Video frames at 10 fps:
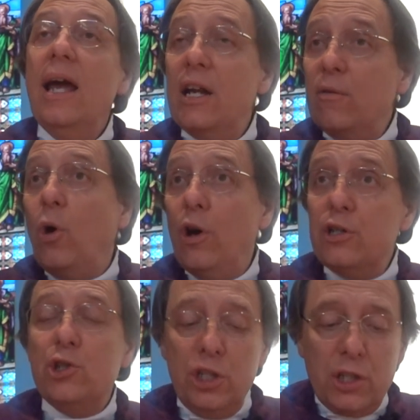And of
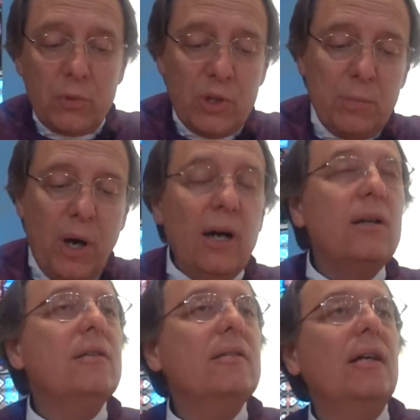course, Jesus
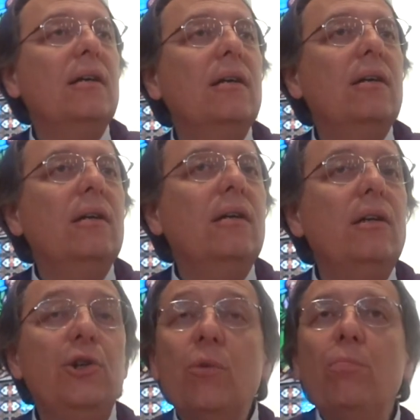responds,
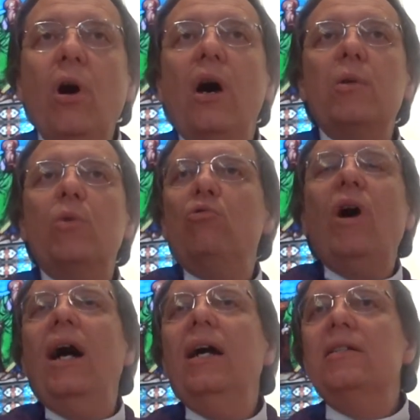Your brother will
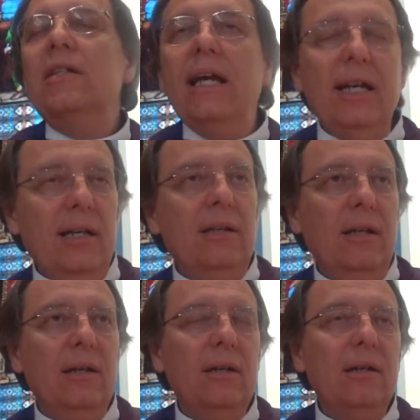rise
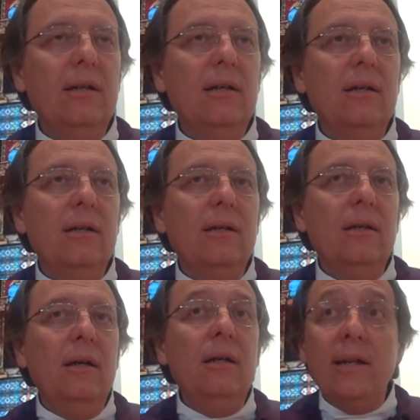again.
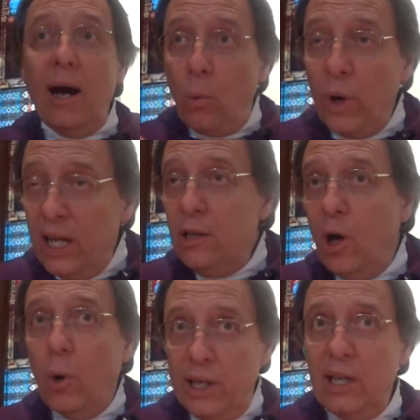Now, we
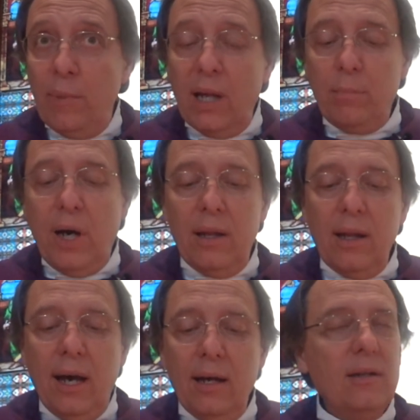know what he meant by
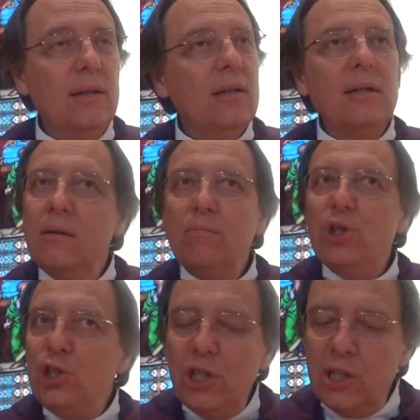that, but
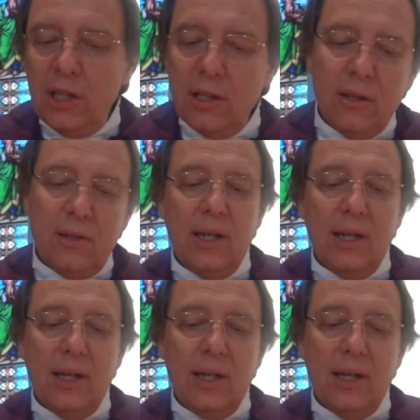she didn't.